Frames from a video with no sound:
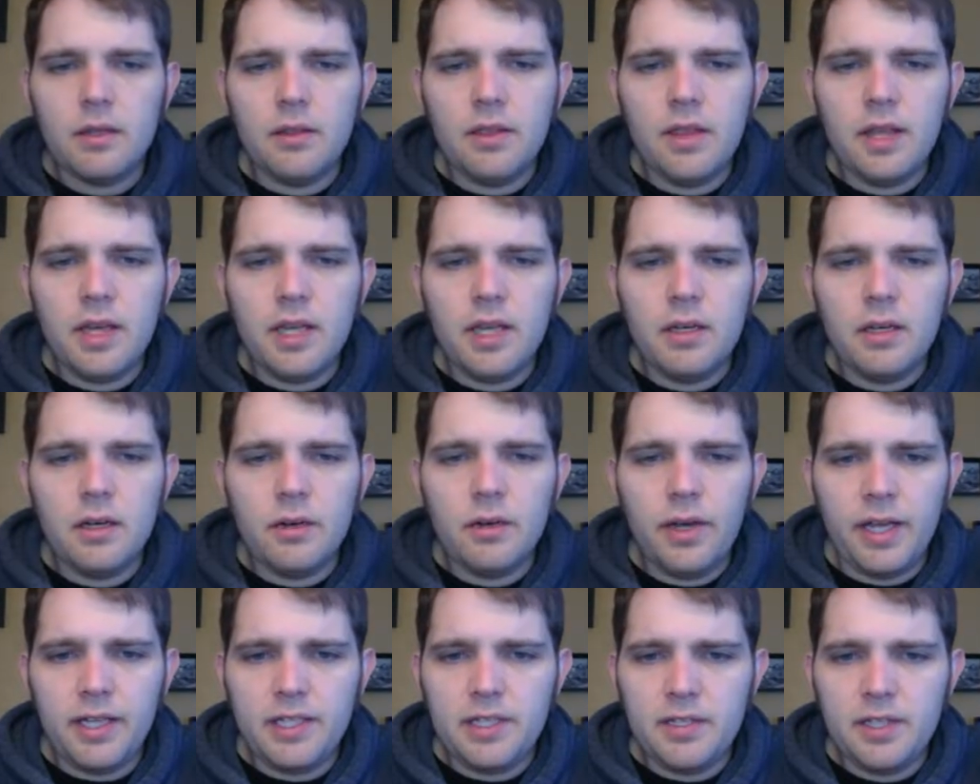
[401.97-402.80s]
Then,
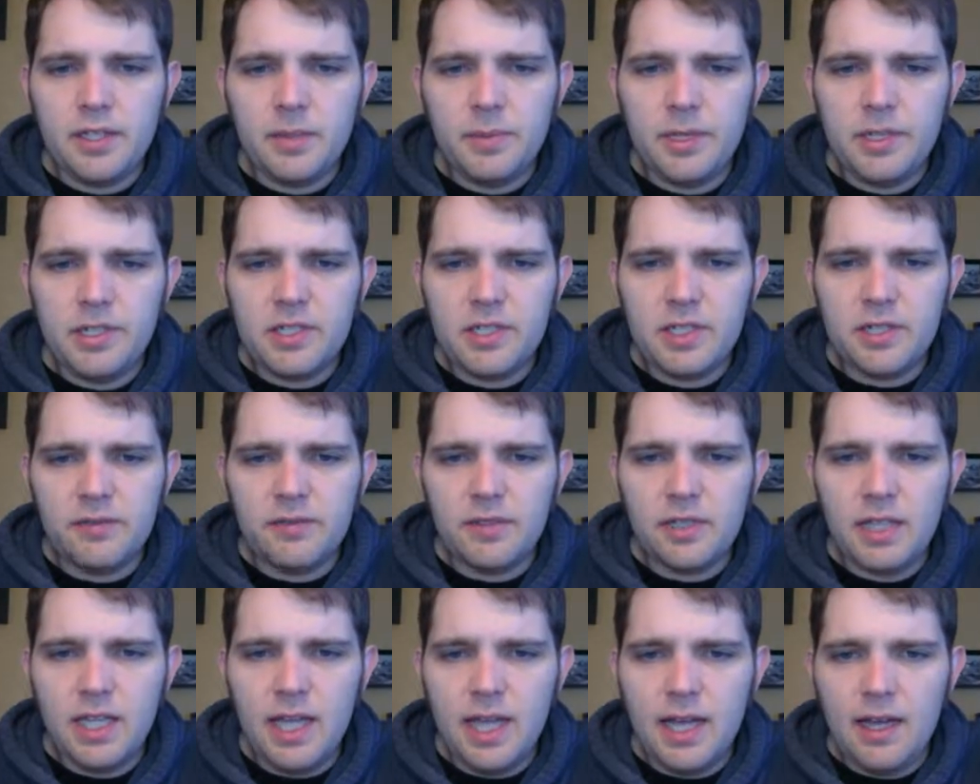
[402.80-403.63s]
okay, so these patients
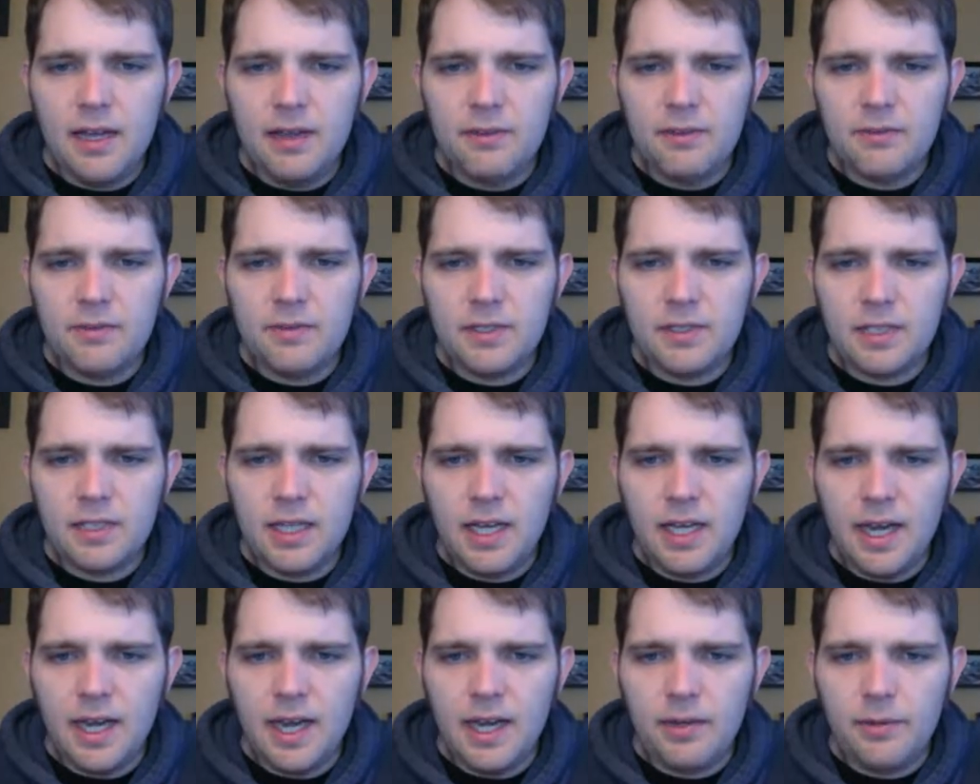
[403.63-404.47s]
have left
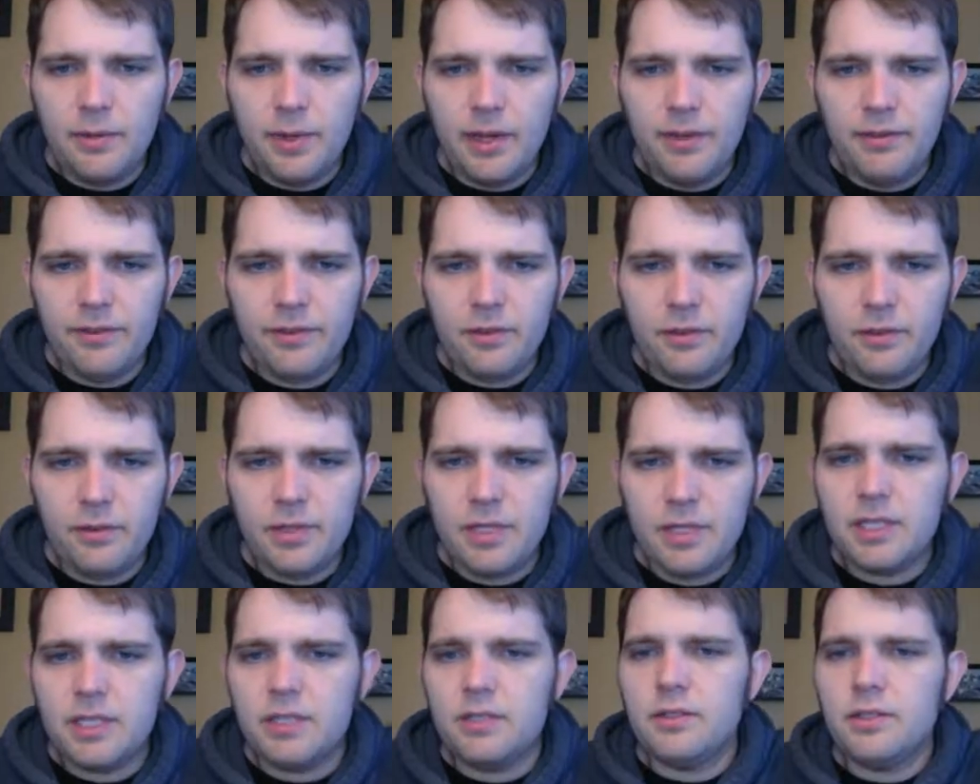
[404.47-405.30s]
and we have
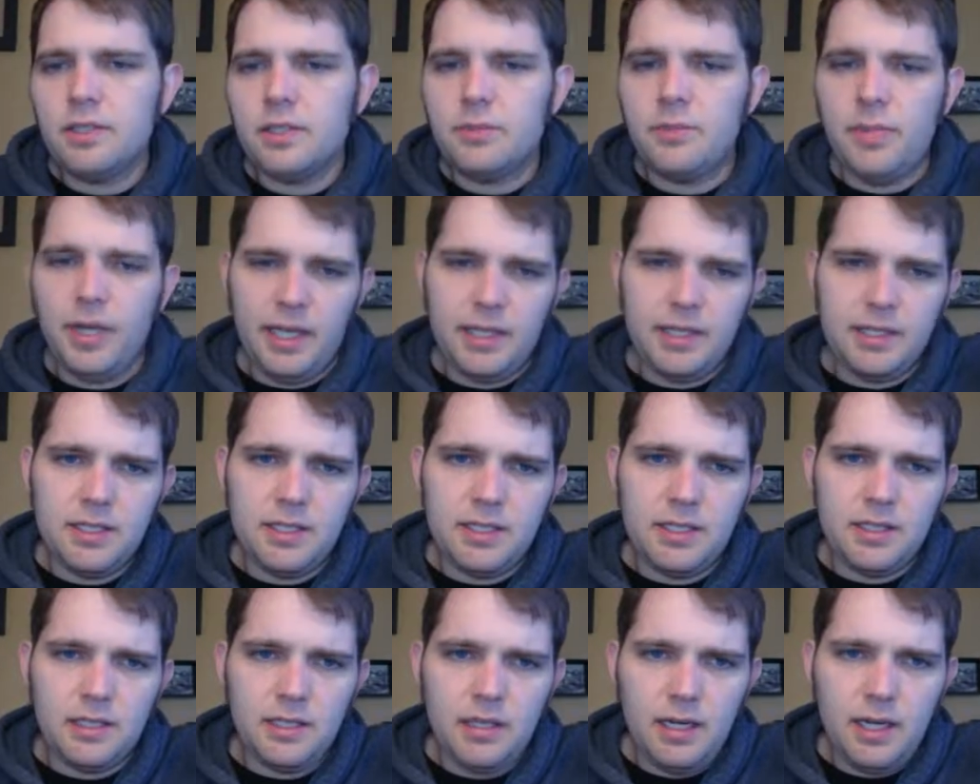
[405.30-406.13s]
3 dirty
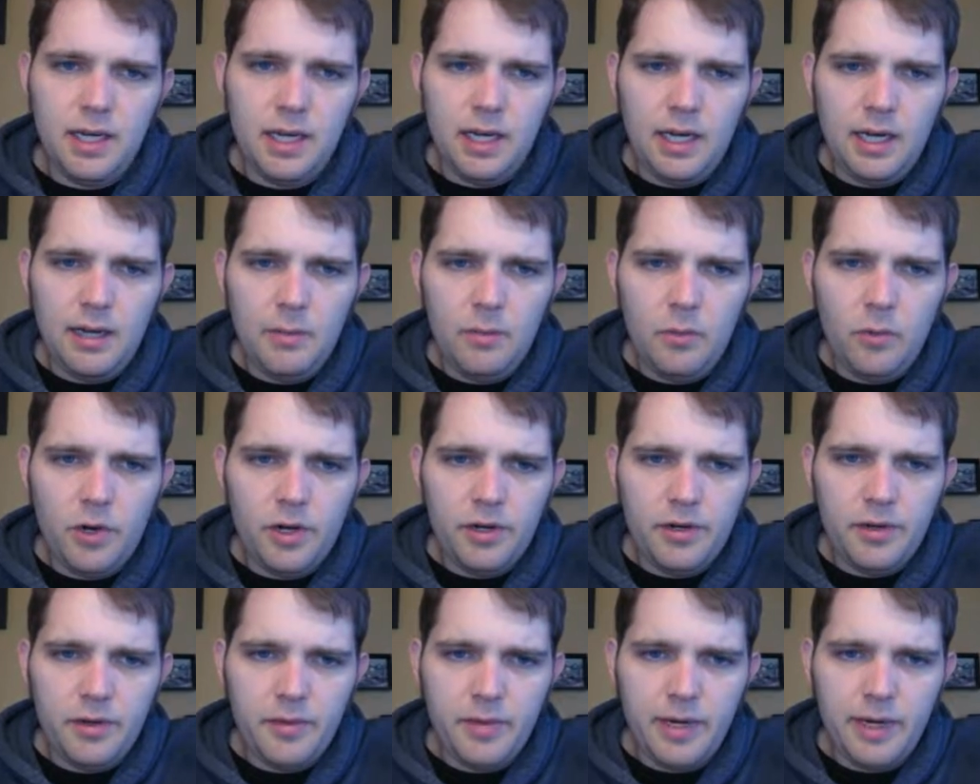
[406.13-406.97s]
beds.
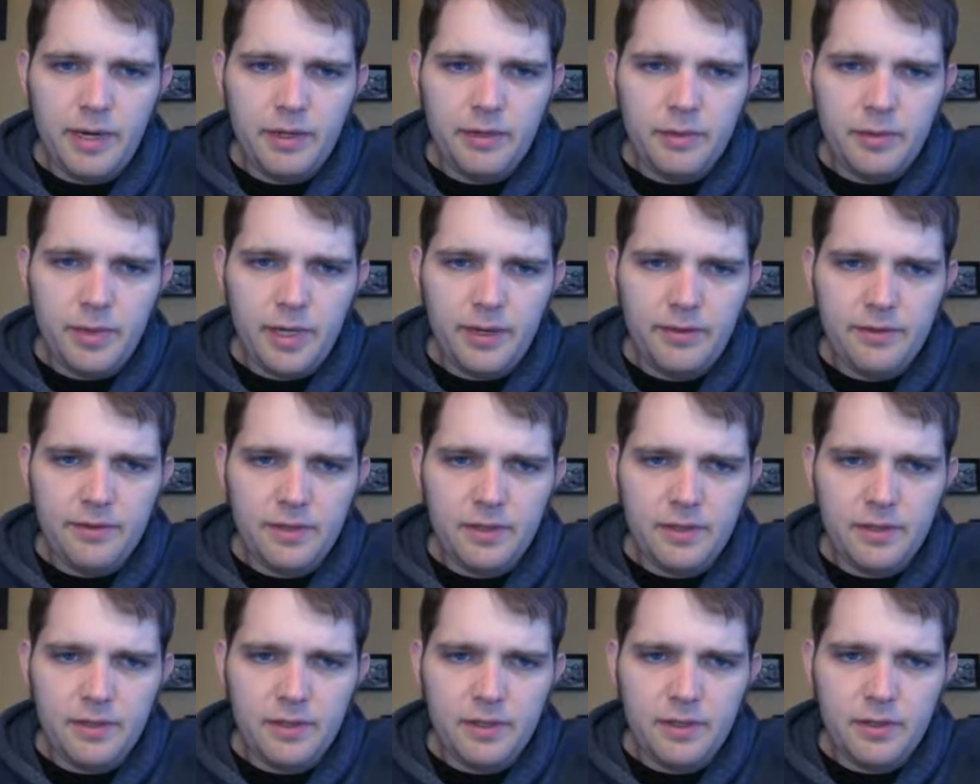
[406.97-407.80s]
Wandering around, we have
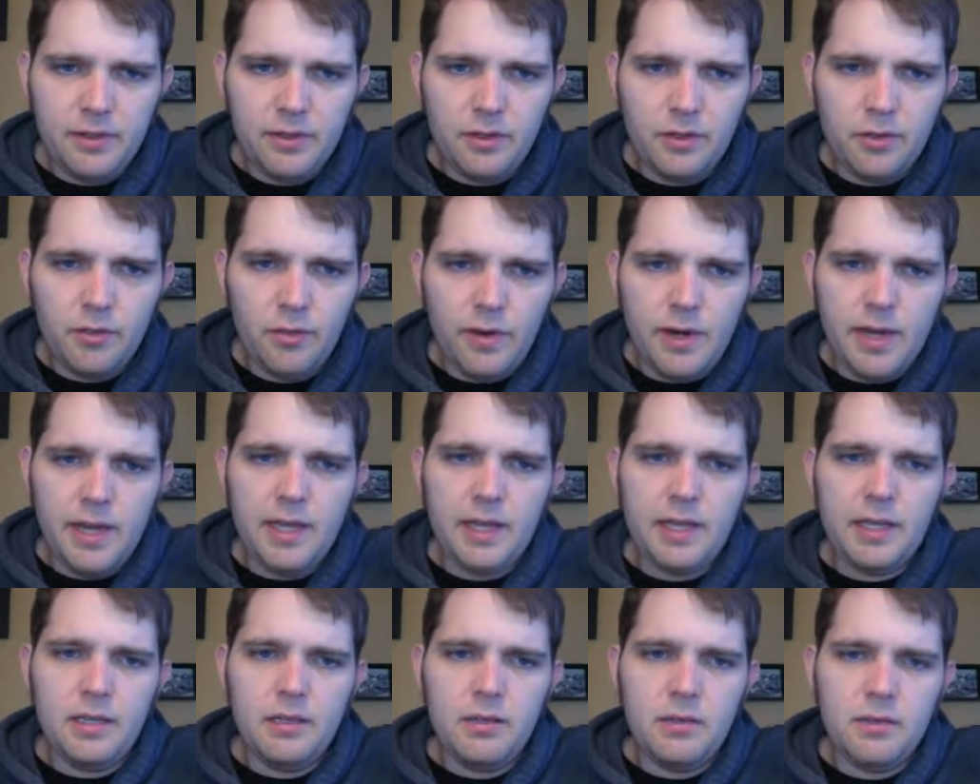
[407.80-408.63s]
the
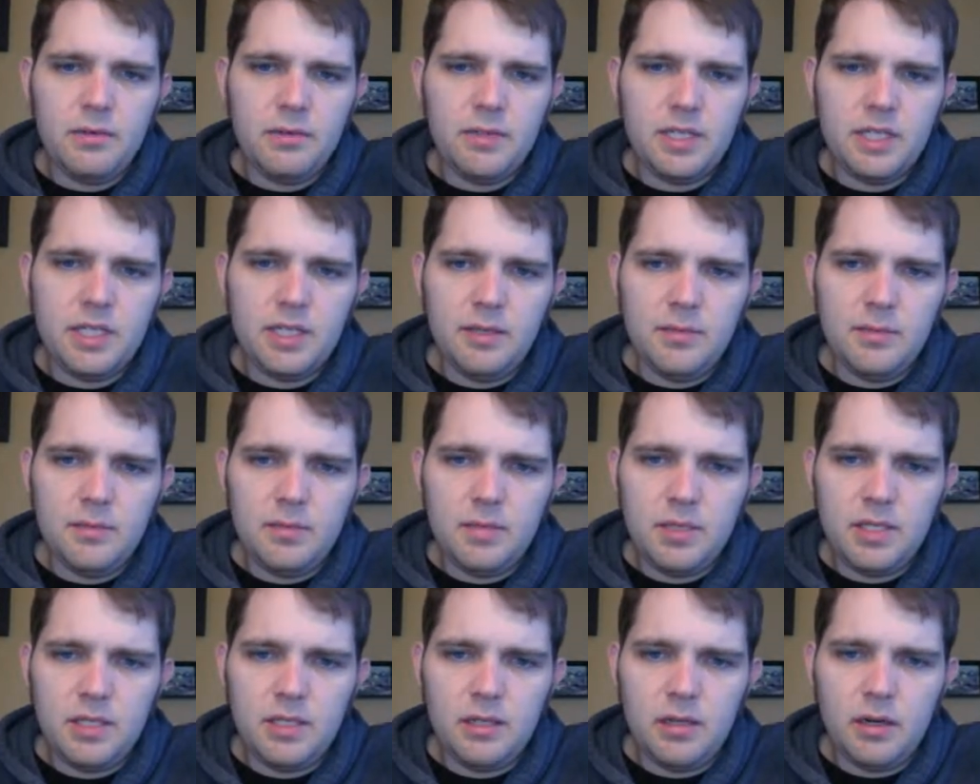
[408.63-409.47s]
gray
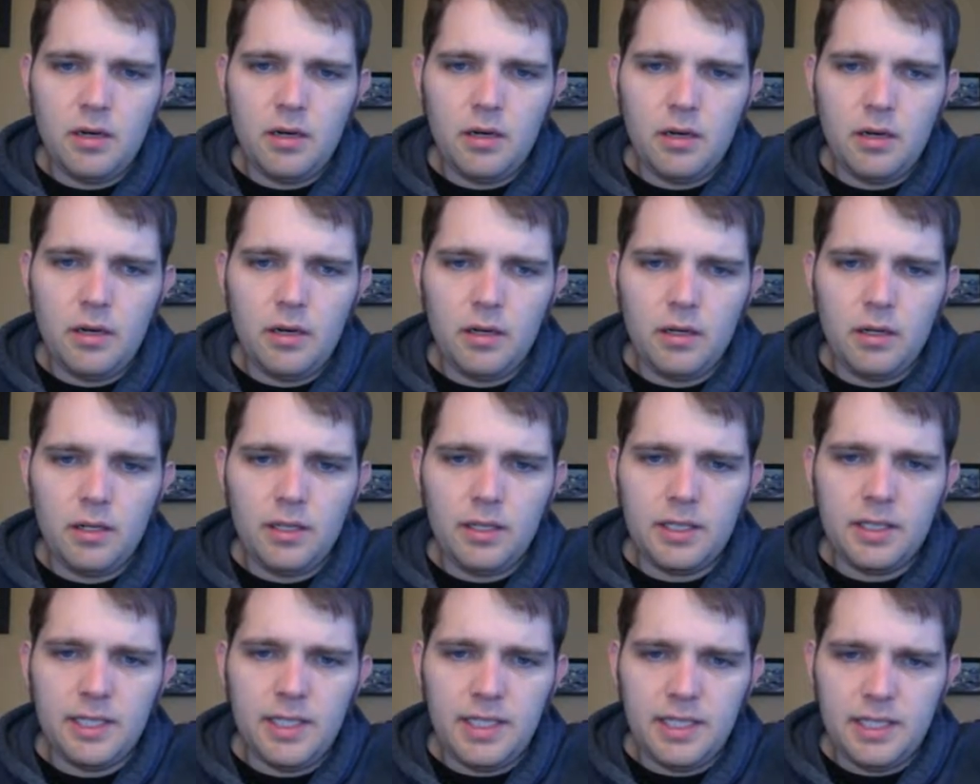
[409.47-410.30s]
Sims are
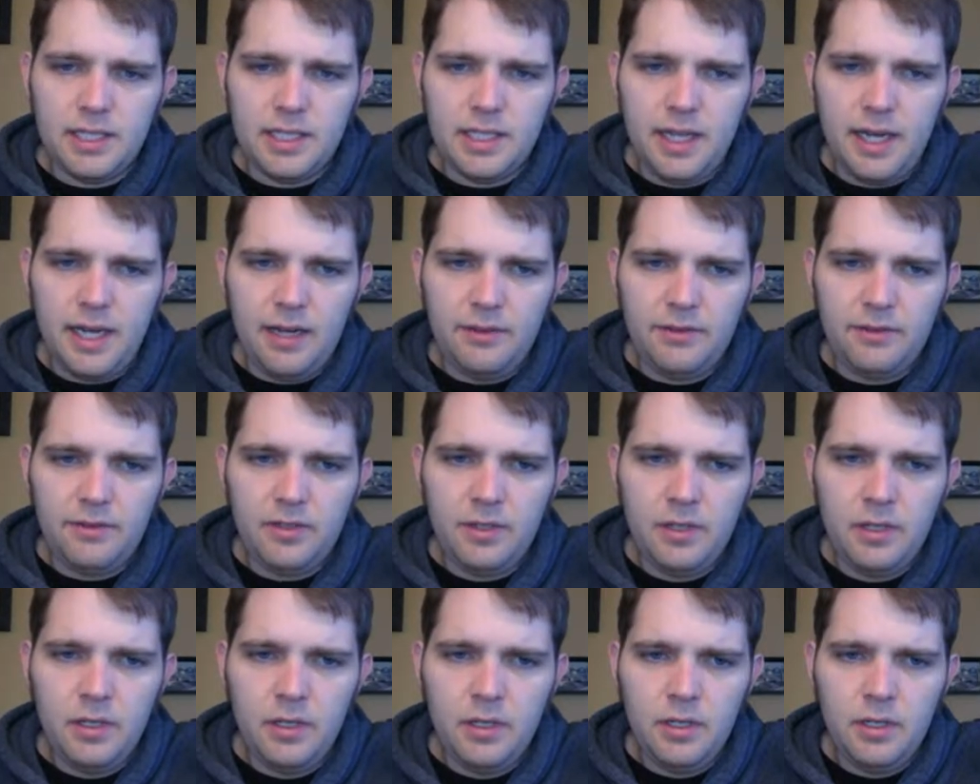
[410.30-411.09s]
cleaning staff.